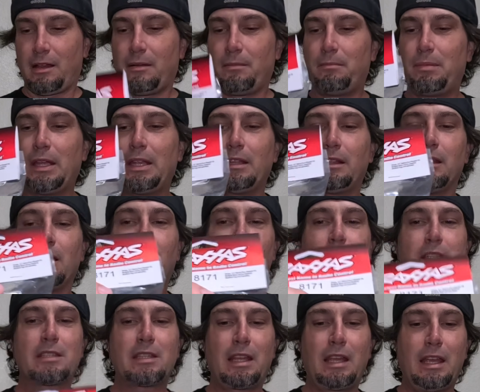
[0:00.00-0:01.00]
bead
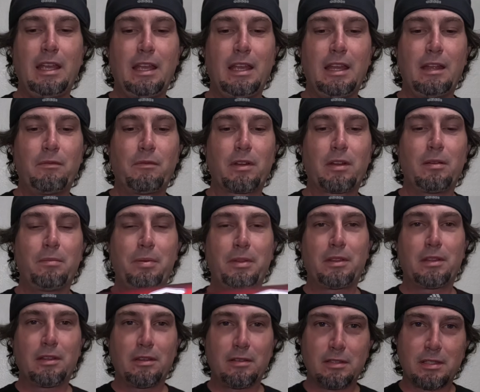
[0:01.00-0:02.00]
locks, and we're gonna
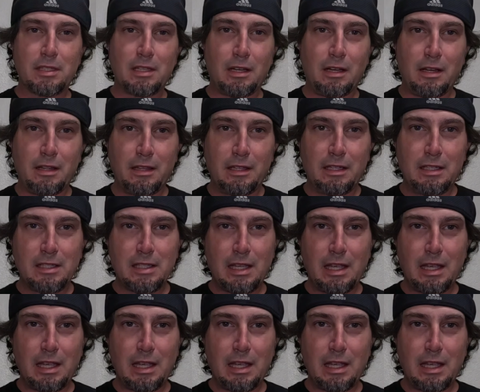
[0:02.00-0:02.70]
put those on these